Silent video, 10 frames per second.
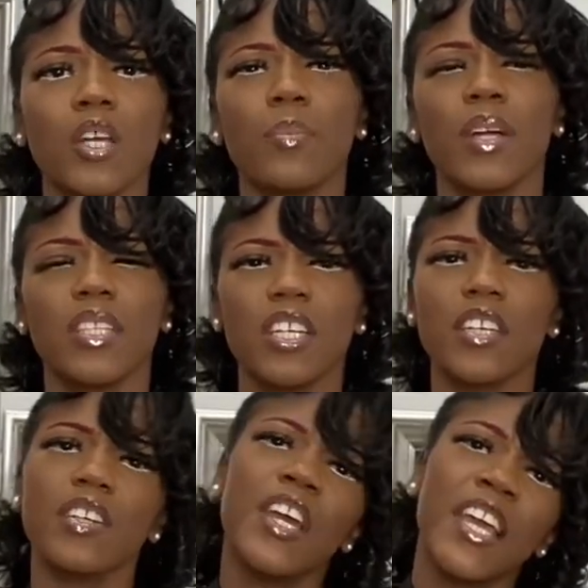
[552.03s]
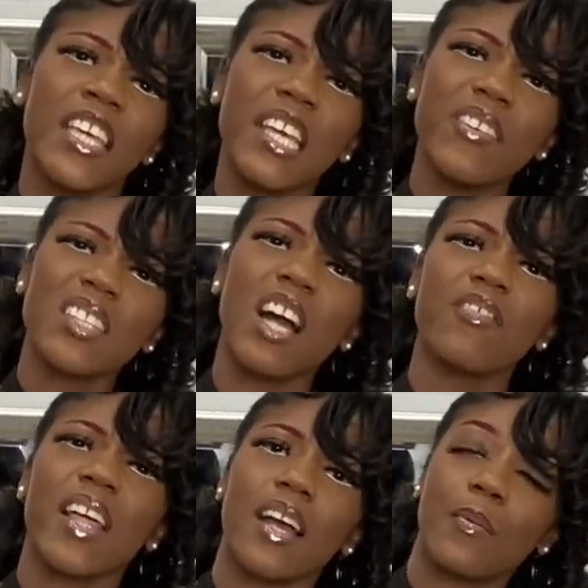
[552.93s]
but they're giving off
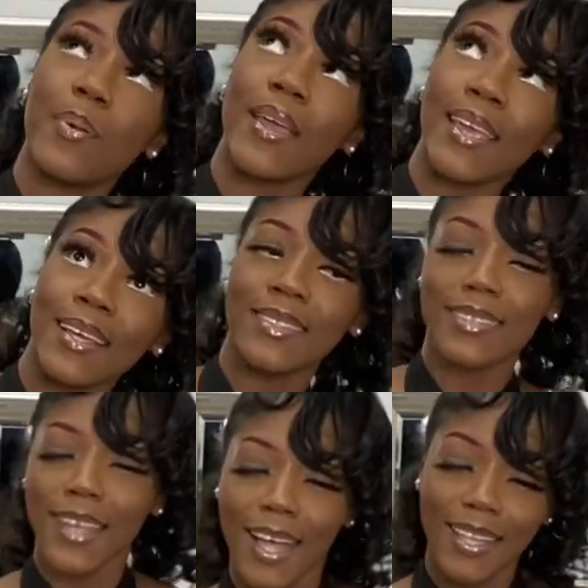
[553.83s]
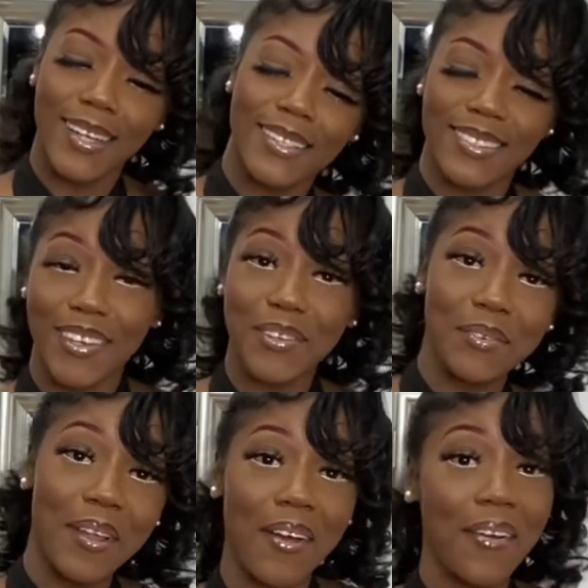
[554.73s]
like a pinkish color, so you
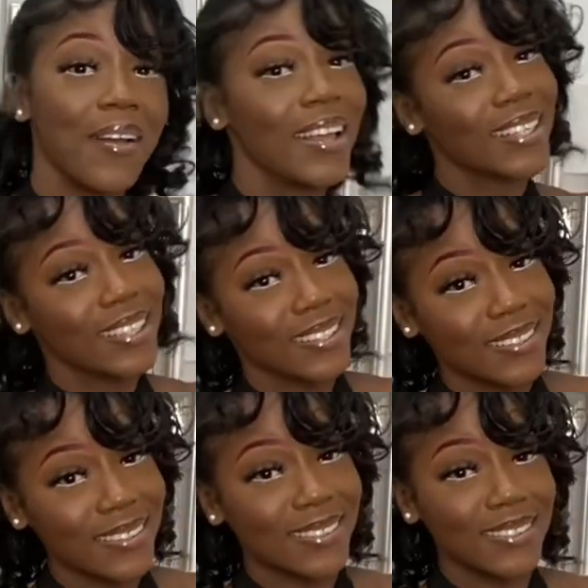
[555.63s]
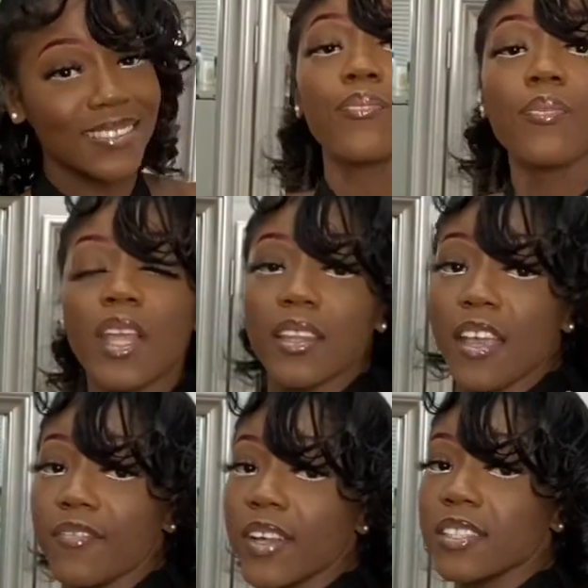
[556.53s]
know. Mm, they
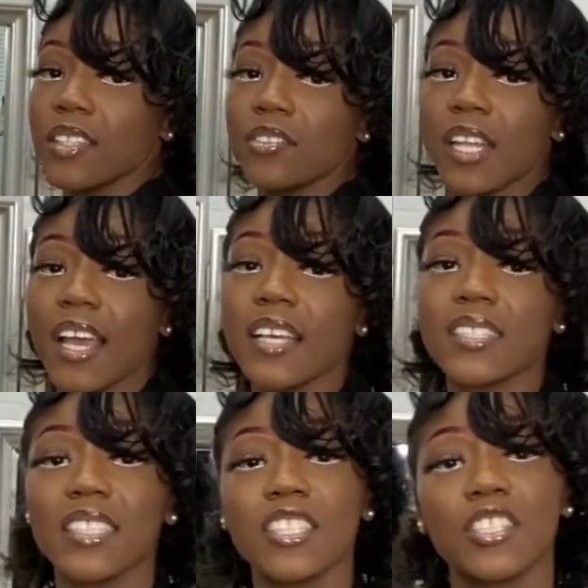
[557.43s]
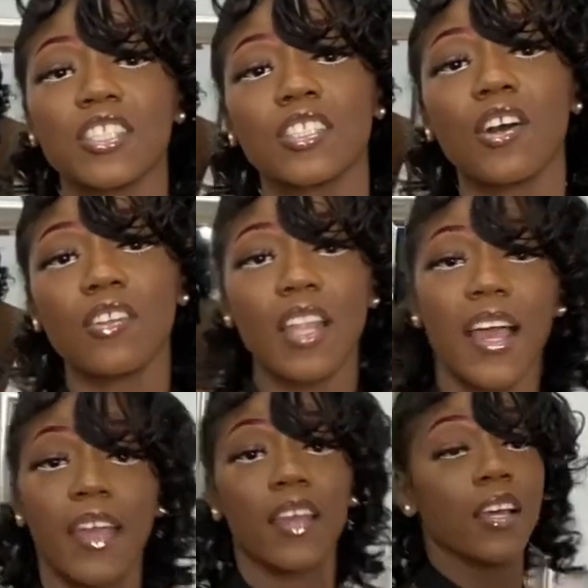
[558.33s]
fit so nice, and they're so like,